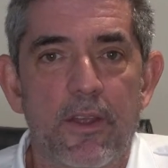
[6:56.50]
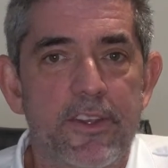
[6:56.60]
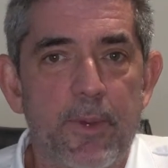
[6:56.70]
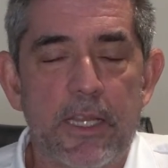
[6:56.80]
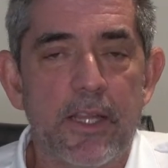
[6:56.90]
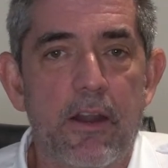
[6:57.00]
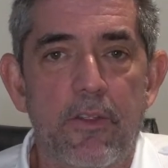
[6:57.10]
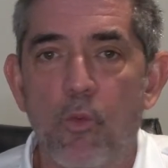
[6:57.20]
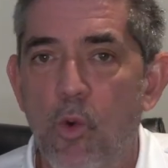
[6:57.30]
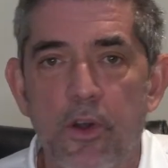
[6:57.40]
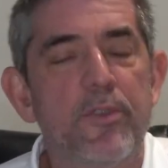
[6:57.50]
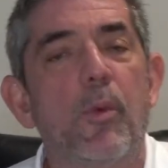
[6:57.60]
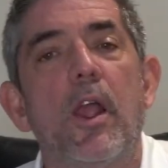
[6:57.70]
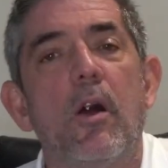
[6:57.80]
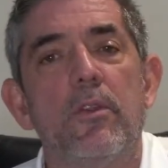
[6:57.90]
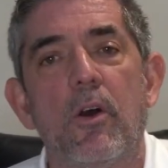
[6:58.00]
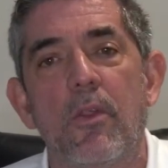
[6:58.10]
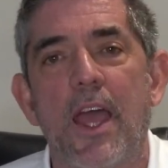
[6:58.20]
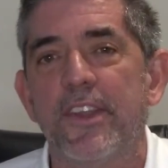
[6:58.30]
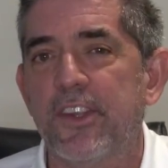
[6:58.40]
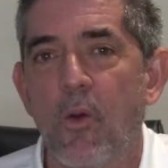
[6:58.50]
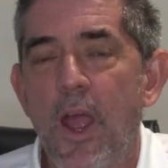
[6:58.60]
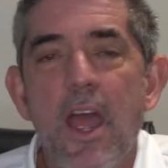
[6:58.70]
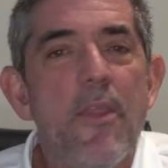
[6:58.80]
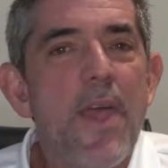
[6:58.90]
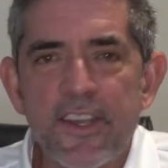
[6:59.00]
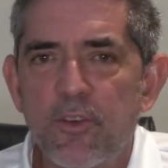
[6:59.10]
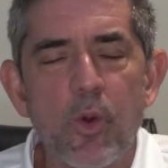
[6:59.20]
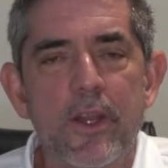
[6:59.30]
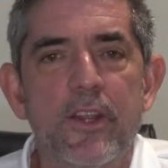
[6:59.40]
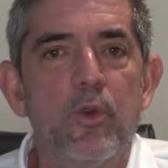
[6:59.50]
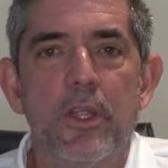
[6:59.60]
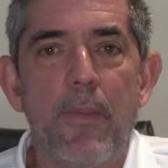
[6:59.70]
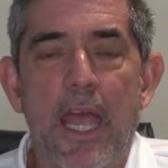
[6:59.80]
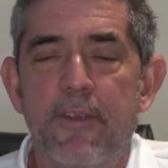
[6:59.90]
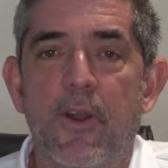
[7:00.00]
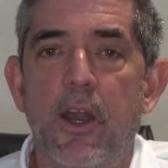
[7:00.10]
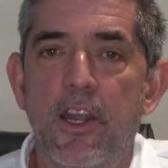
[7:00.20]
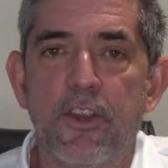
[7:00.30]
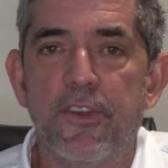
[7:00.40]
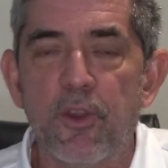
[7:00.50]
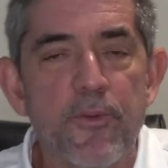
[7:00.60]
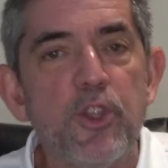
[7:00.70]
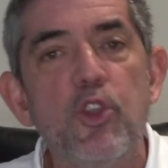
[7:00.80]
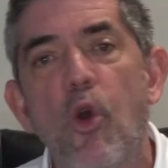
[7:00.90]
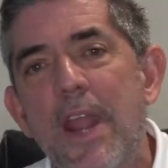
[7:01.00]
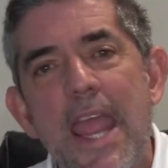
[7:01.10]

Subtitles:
speak louder than words. We all know that. So that's where it can really backfire on you. So if you don't